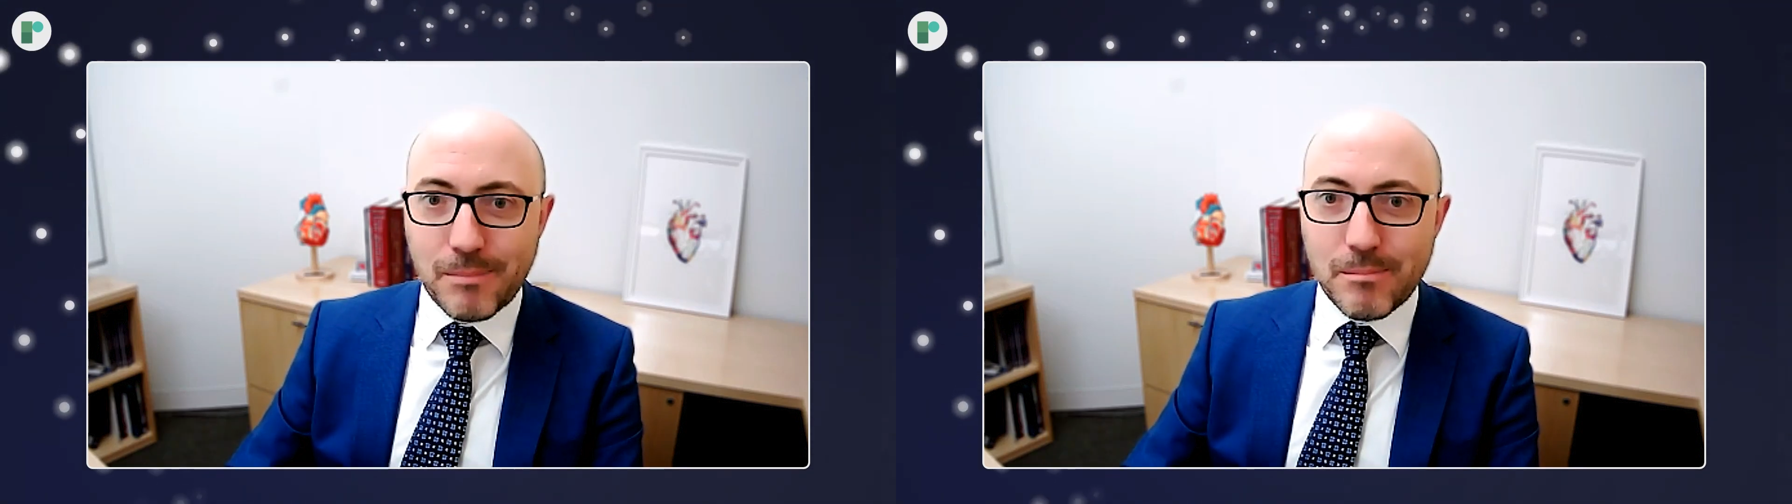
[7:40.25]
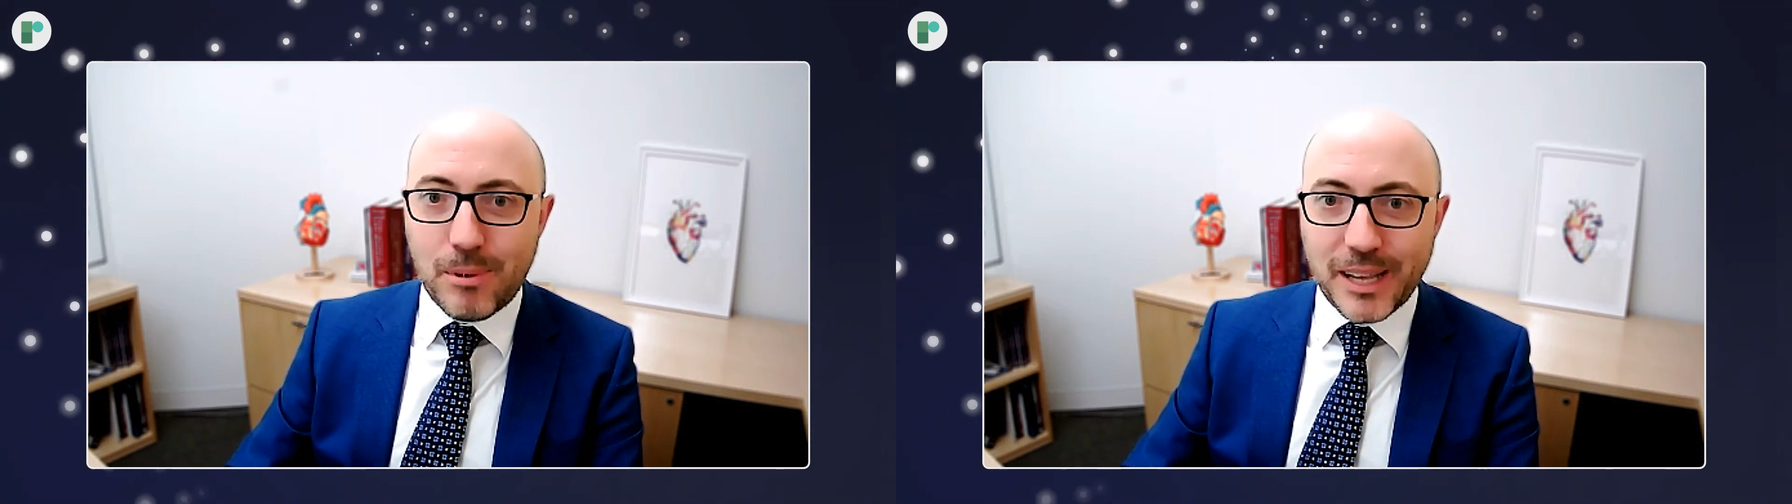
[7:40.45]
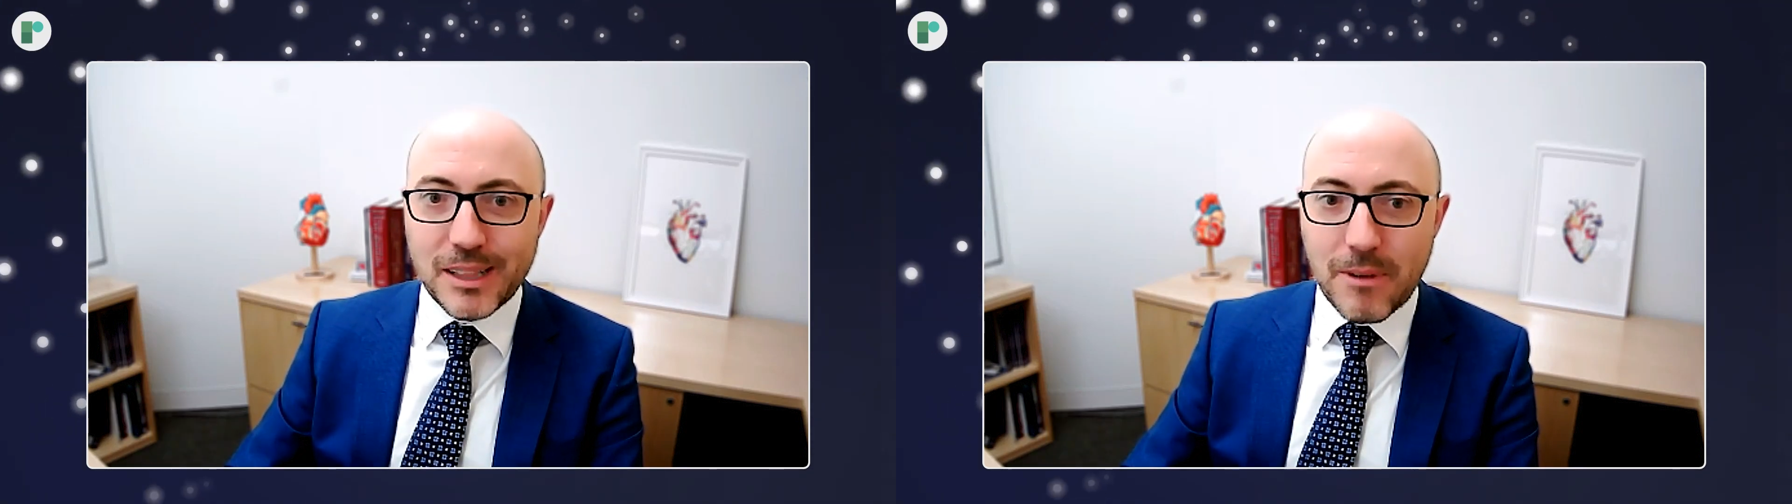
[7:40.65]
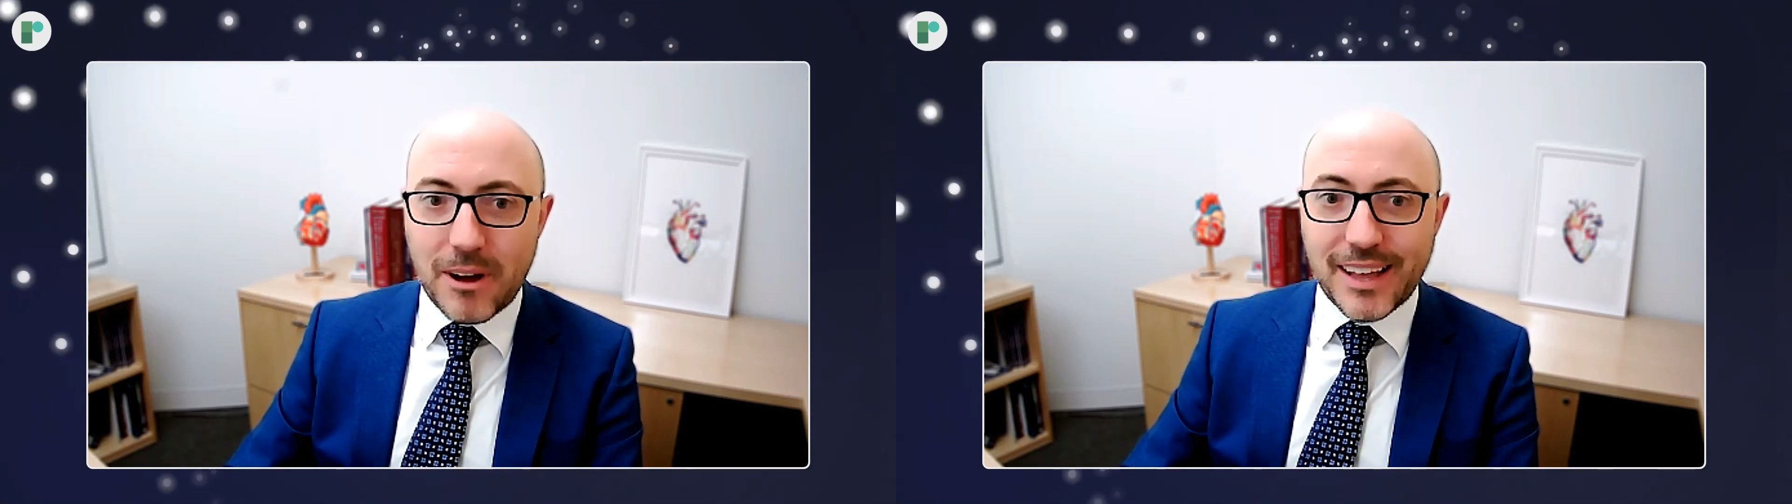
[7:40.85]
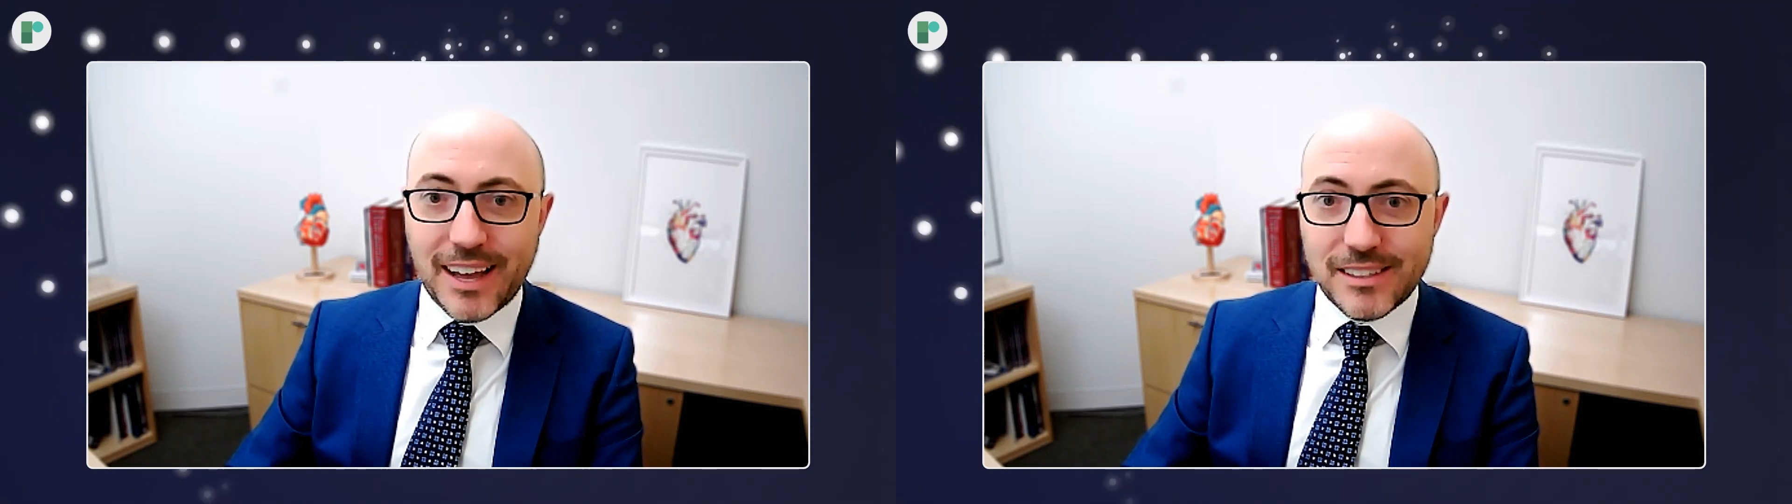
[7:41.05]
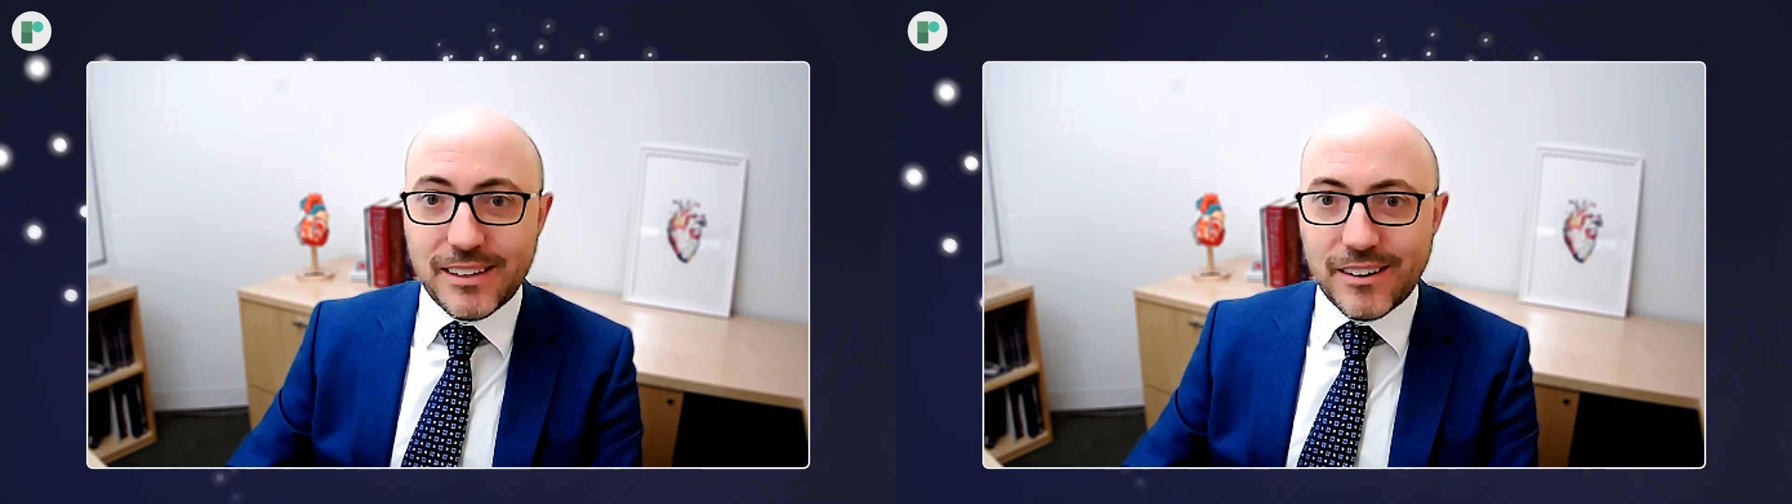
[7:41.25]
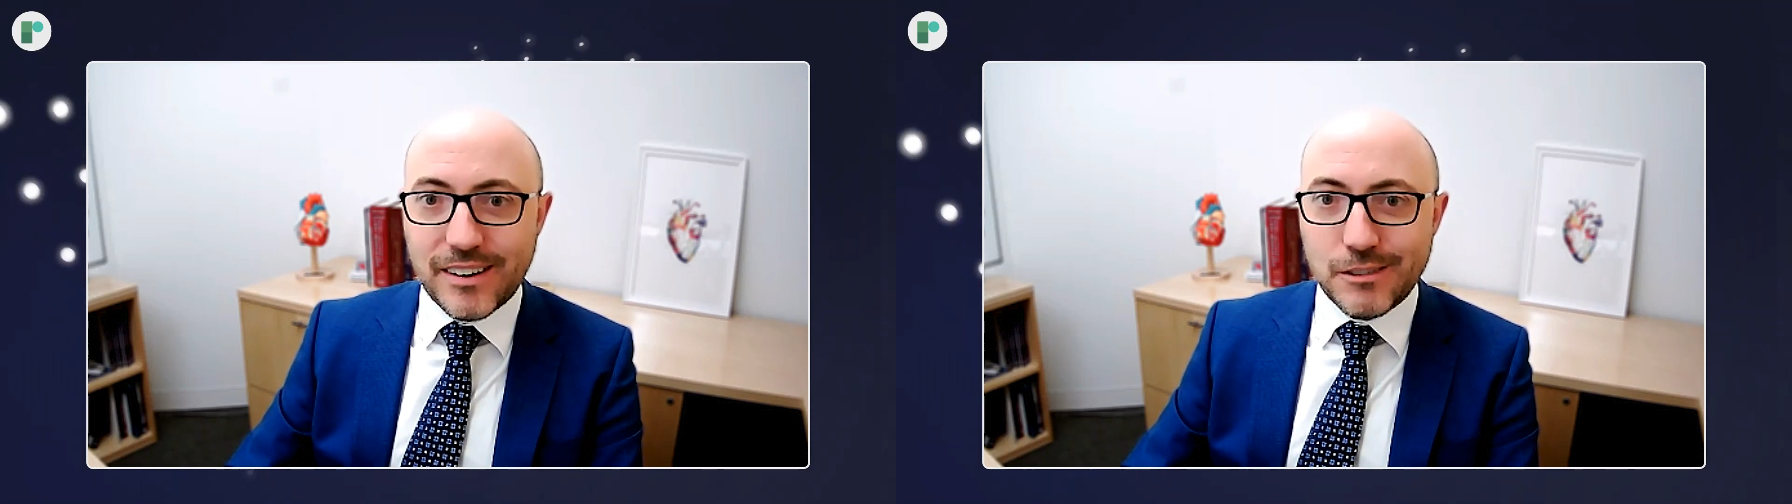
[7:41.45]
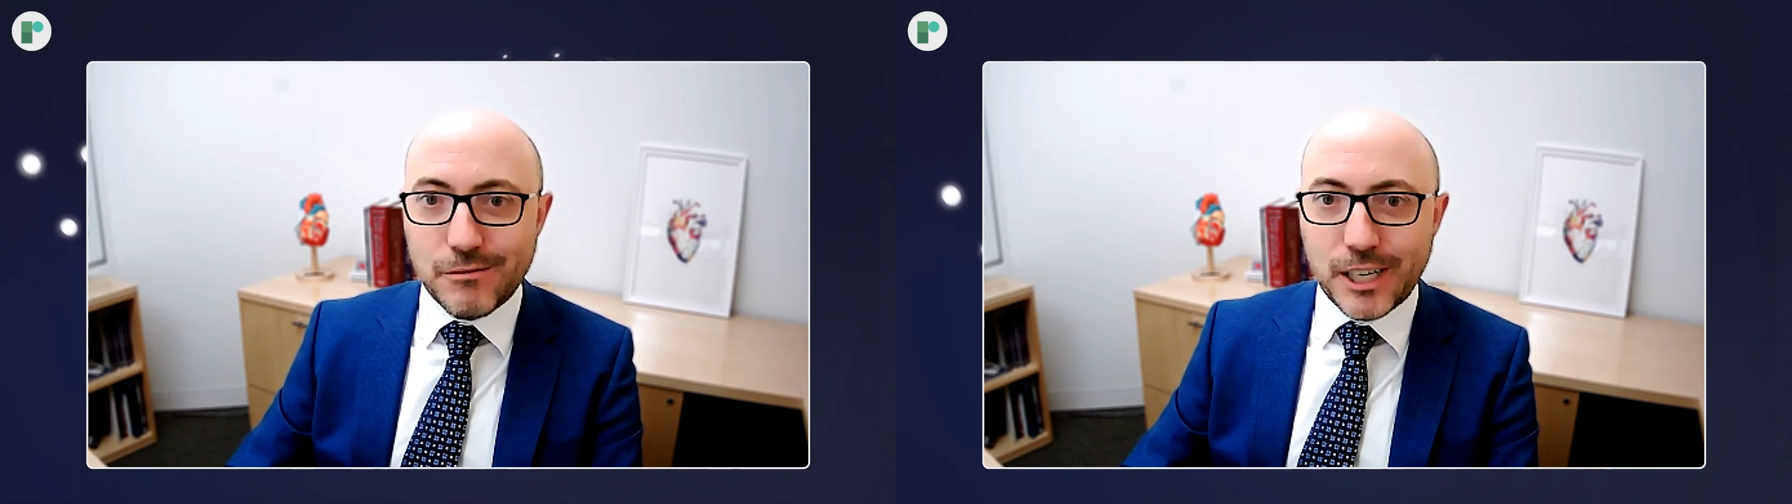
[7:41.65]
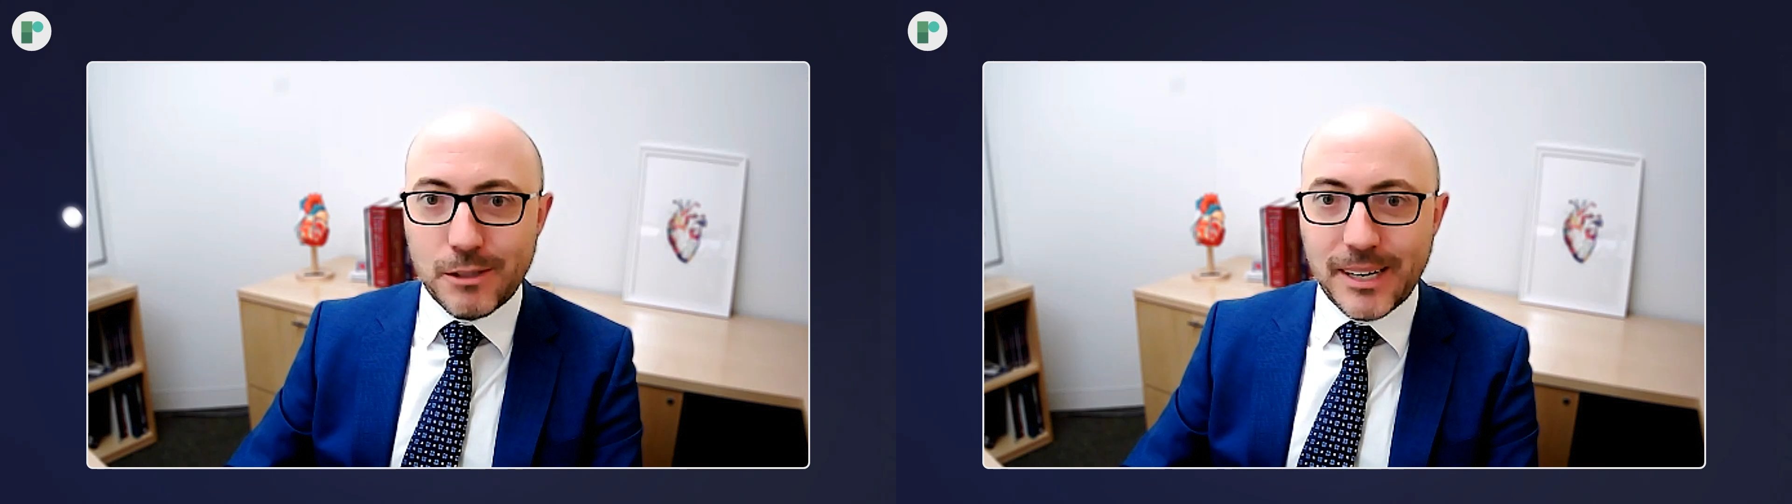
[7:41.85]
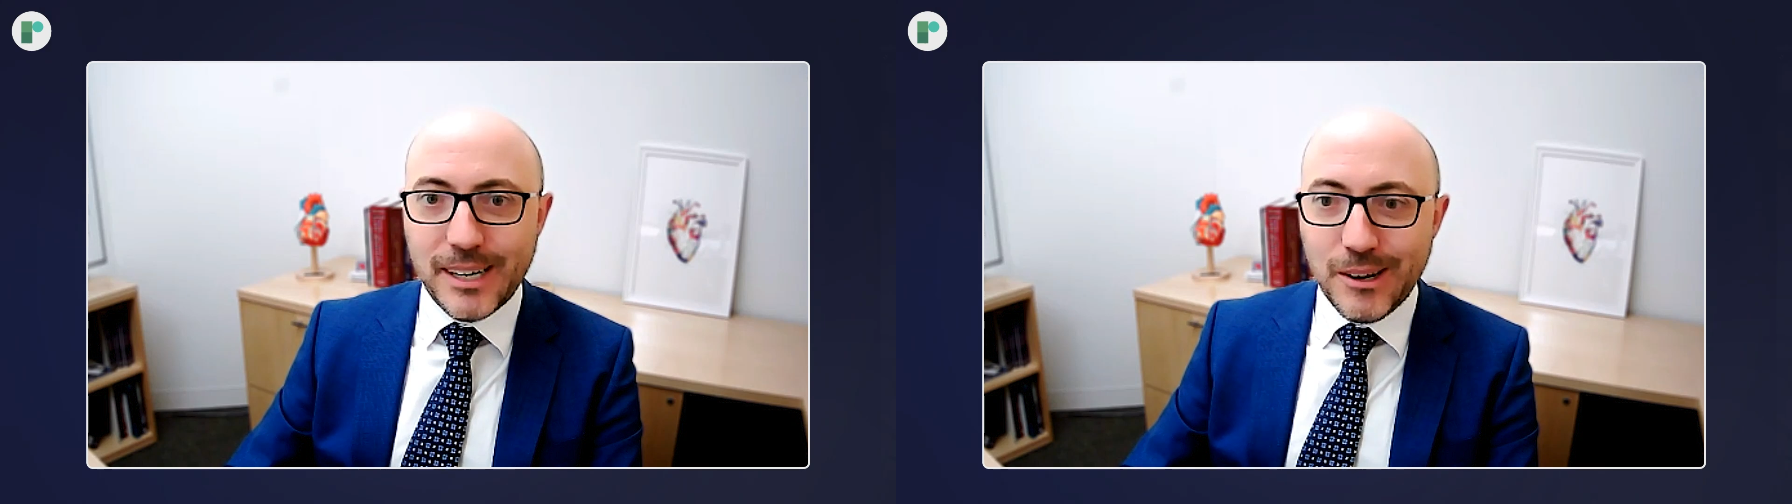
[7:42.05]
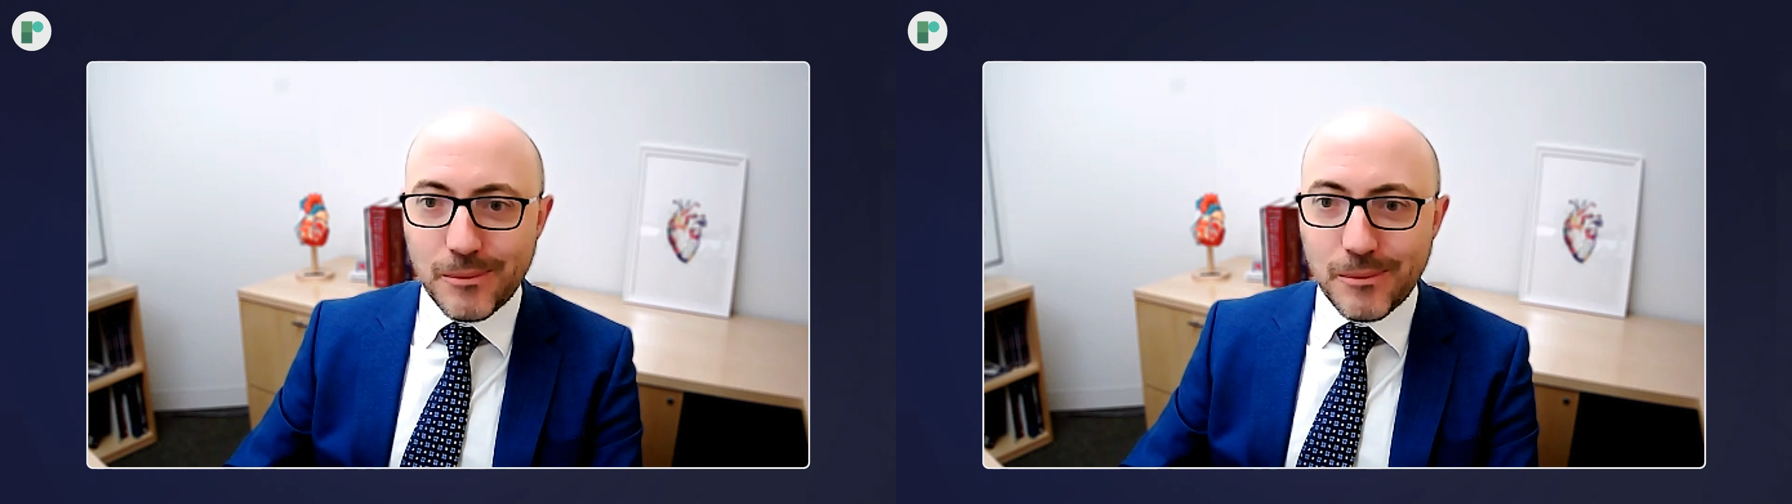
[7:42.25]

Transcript: by putting them on that standardized regimen,